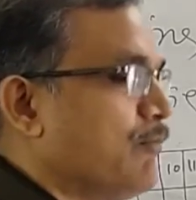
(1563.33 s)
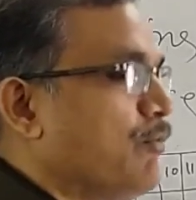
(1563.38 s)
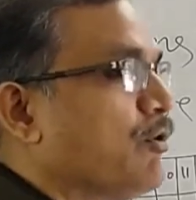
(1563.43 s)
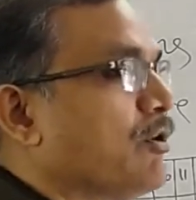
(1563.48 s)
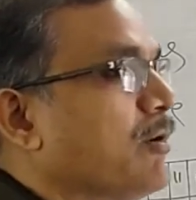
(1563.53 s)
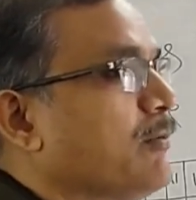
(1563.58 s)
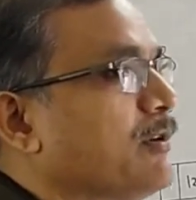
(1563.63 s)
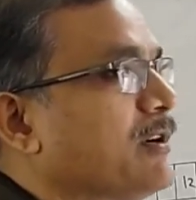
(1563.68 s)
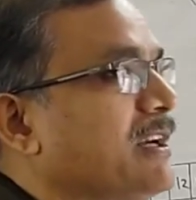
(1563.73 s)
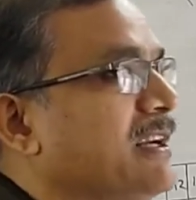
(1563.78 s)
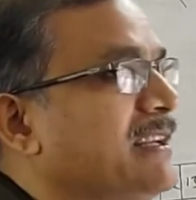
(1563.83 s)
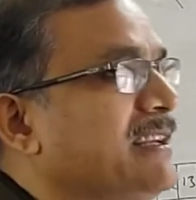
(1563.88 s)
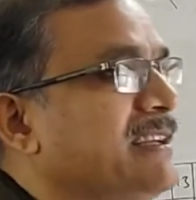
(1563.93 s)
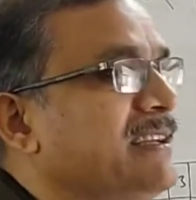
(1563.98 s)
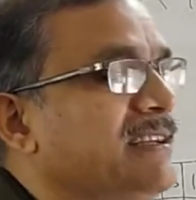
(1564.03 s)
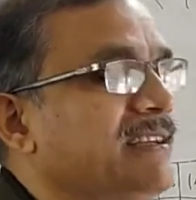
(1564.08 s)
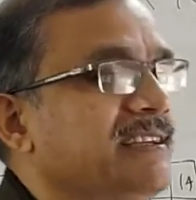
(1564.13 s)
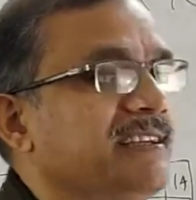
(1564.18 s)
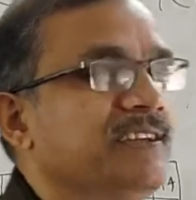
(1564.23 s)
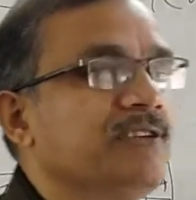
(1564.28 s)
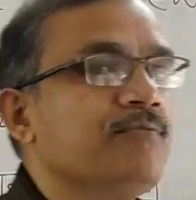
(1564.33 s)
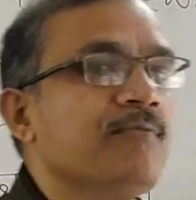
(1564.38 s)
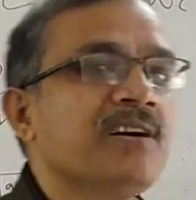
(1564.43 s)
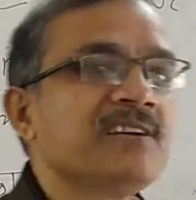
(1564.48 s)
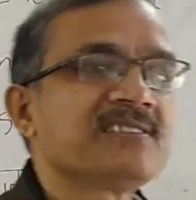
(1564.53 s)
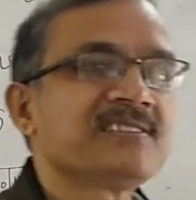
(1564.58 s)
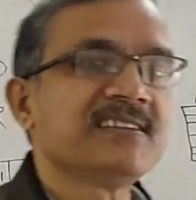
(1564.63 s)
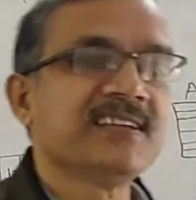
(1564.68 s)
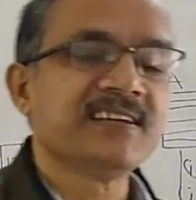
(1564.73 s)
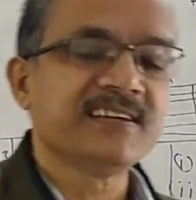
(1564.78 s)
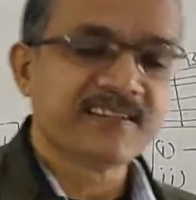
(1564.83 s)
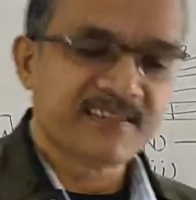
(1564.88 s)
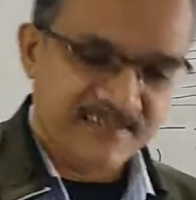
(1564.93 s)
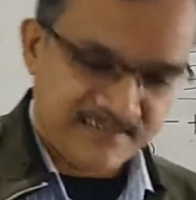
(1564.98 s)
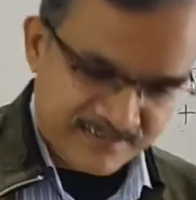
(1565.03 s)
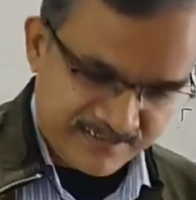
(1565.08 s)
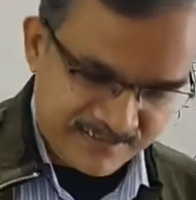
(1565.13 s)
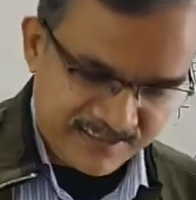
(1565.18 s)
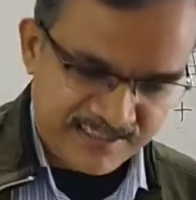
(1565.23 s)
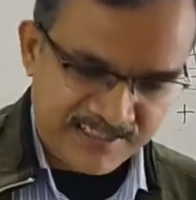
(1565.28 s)
Vocabulary, you
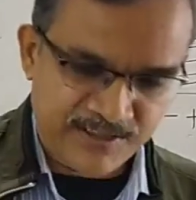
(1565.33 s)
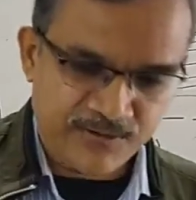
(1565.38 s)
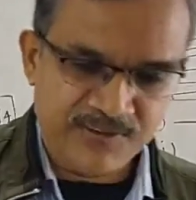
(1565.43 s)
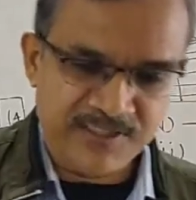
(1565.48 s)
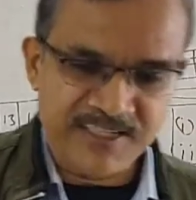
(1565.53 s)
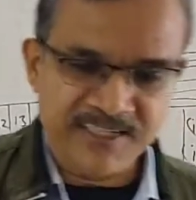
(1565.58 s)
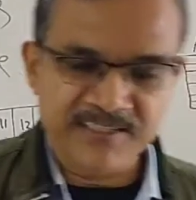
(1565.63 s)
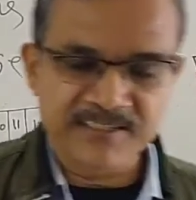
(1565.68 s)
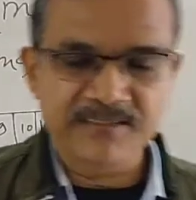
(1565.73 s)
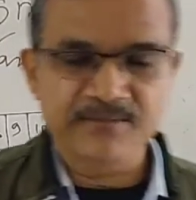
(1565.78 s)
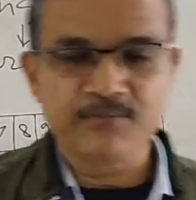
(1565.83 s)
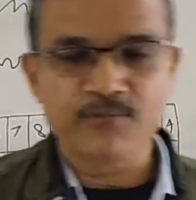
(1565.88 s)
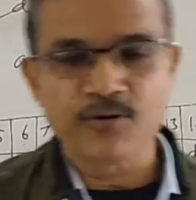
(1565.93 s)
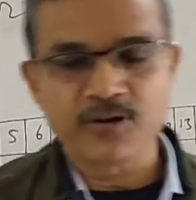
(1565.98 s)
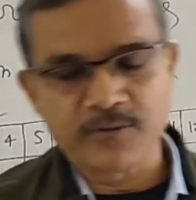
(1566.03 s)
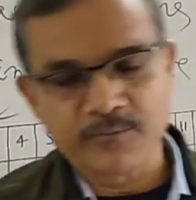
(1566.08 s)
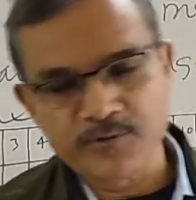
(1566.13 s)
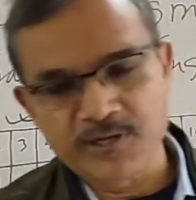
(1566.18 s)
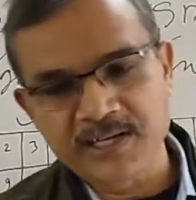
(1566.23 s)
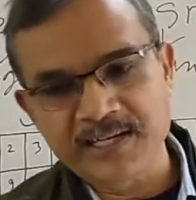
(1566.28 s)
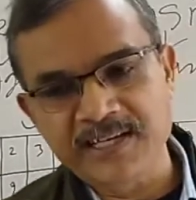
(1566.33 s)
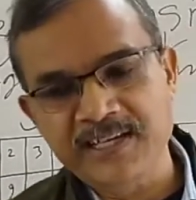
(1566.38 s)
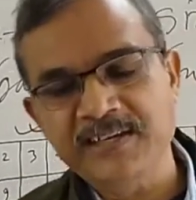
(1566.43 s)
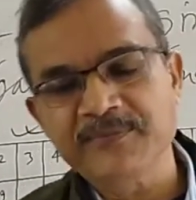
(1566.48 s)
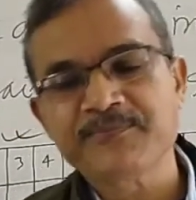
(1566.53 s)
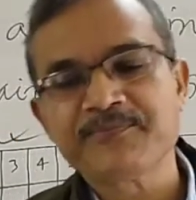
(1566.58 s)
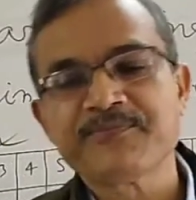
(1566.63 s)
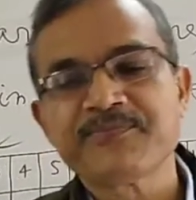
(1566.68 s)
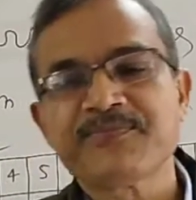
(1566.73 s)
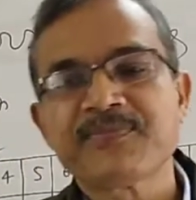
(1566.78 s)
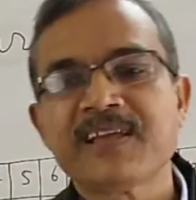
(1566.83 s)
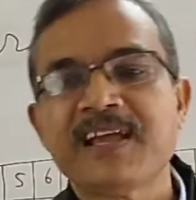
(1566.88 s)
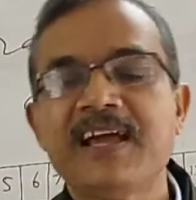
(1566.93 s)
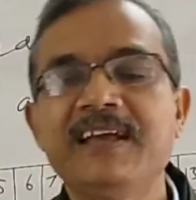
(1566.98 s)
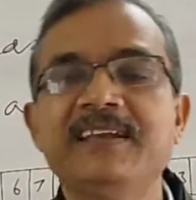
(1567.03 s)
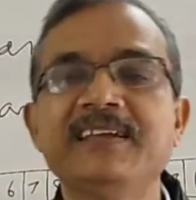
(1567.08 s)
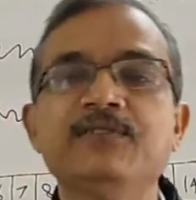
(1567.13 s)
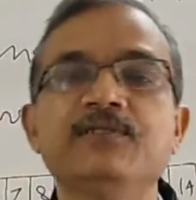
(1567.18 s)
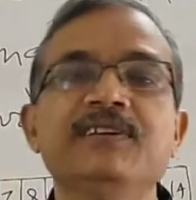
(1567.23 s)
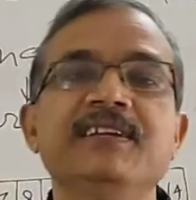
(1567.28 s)
need vocabulary
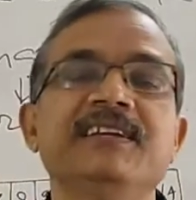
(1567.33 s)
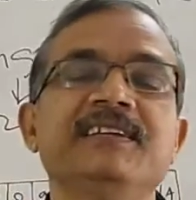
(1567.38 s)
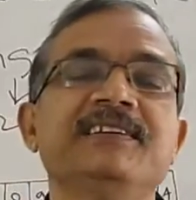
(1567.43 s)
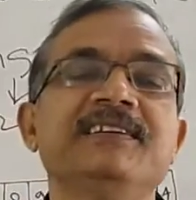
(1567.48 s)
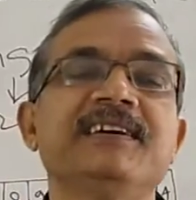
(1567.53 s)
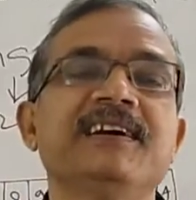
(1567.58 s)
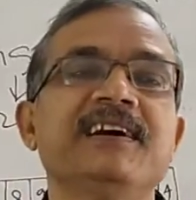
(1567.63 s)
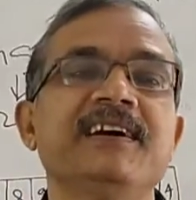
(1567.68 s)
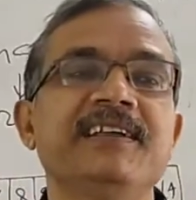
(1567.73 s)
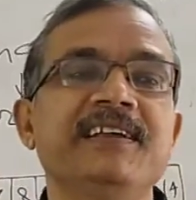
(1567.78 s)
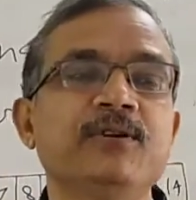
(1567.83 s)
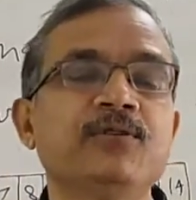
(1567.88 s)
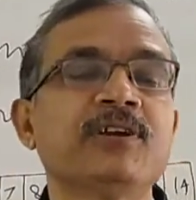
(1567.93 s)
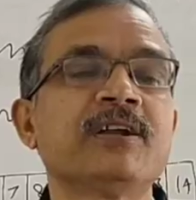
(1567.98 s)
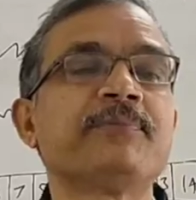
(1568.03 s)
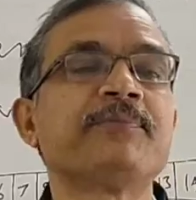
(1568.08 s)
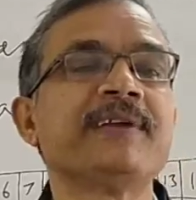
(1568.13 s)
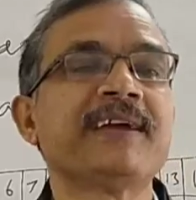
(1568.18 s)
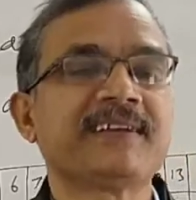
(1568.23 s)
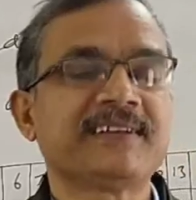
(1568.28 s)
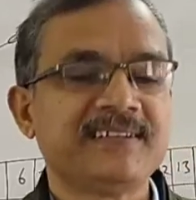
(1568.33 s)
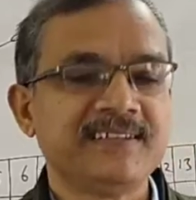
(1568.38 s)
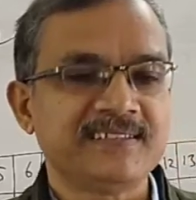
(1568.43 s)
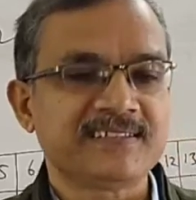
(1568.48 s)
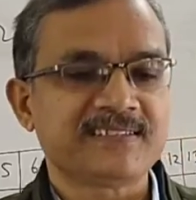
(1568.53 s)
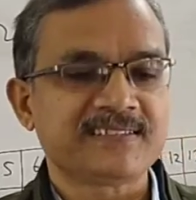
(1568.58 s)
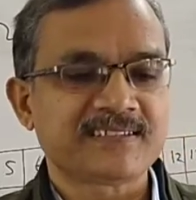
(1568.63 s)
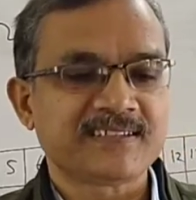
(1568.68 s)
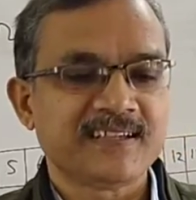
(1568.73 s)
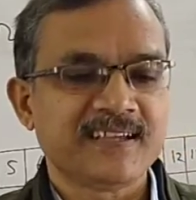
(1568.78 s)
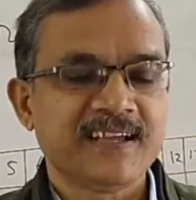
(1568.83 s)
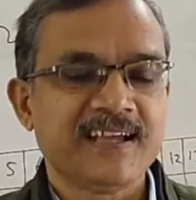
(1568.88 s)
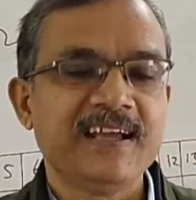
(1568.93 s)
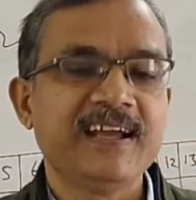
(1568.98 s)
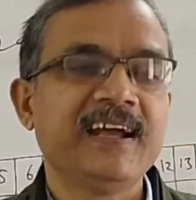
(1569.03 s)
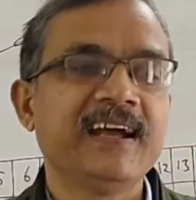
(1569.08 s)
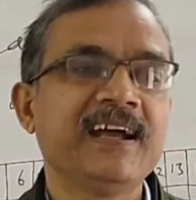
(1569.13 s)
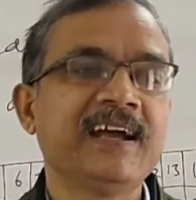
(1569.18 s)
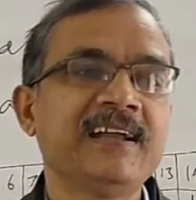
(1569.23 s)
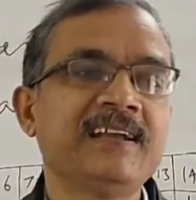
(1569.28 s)
and you need regular practice.
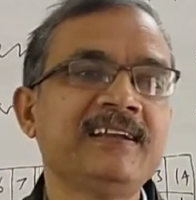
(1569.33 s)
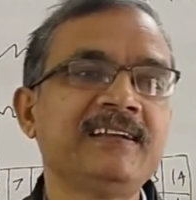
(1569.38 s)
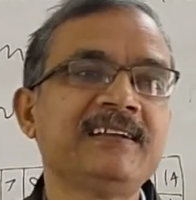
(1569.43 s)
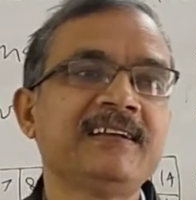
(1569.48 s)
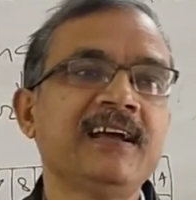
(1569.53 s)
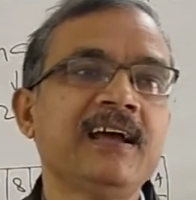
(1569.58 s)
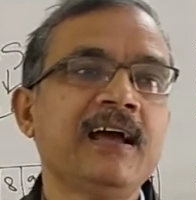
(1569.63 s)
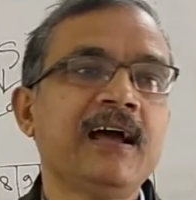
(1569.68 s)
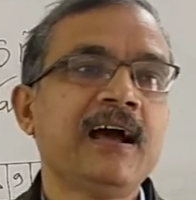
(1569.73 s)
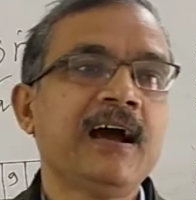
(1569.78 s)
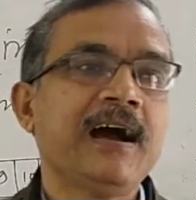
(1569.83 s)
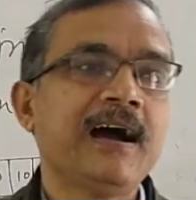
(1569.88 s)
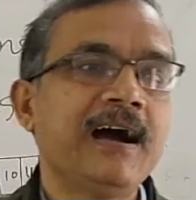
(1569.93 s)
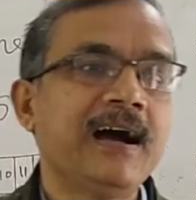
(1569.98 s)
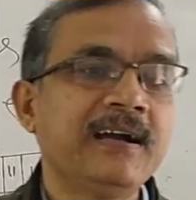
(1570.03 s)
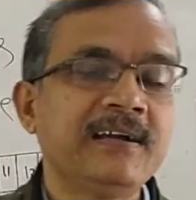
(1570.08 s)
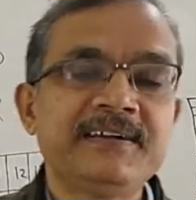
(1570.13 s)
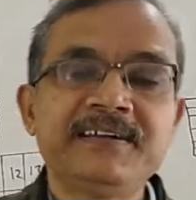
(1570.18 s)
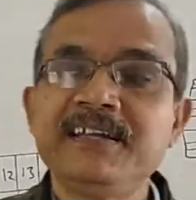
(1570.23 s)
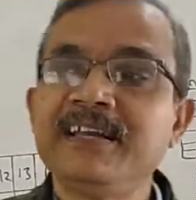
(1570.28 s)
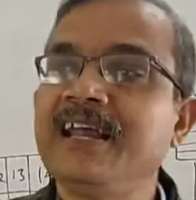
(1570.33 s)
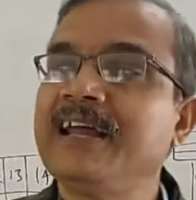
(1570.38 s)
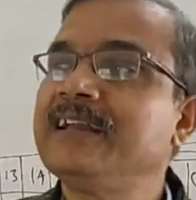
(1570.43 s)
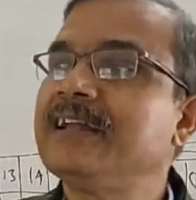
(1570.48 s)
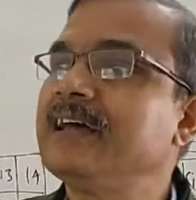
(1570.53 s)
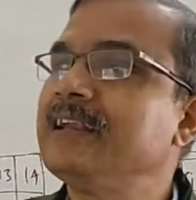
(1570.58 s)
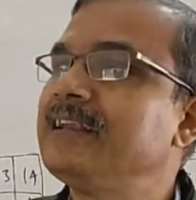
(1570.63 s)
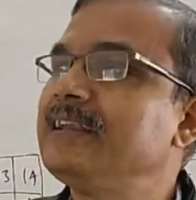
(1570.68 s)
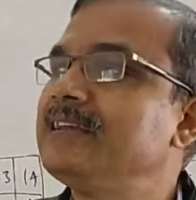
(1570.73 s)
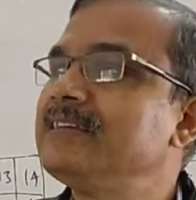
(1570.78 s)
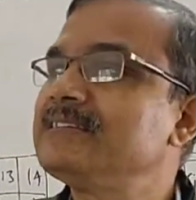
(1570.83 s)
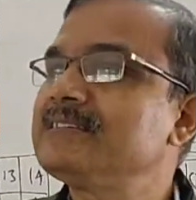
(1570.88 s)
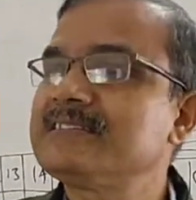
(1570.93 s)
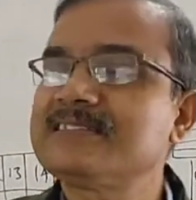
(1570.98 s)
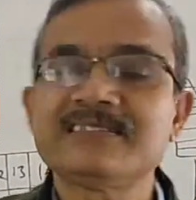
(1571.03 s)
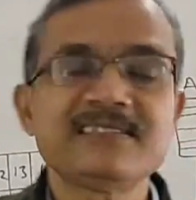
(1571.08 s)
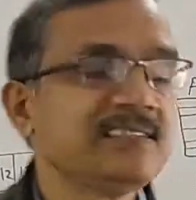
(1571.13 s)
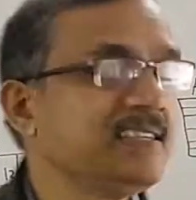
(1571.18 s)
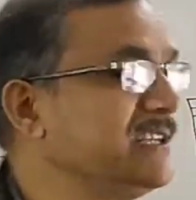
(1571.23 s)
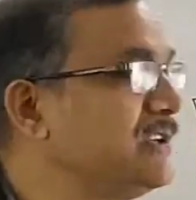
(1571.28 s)
And until and
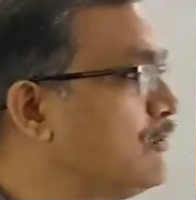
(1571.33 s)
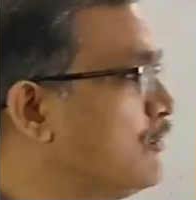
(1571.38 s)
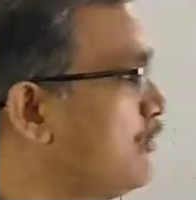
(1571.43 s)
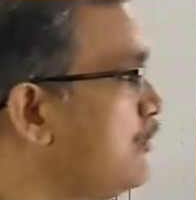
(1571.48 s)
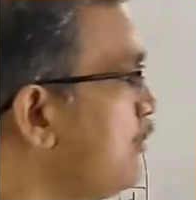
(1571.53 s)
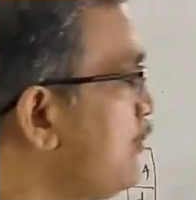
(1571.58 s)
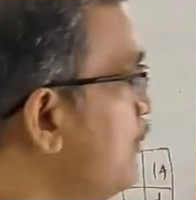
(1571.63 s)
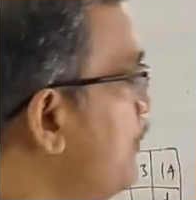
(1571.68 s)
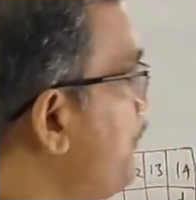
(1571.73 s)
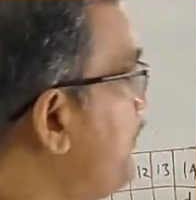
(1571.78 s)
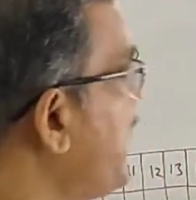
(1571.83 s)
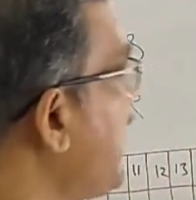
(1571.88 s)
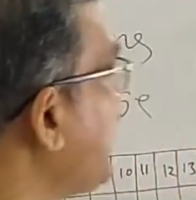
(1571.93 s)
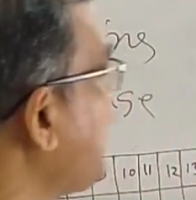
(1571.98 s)
unless you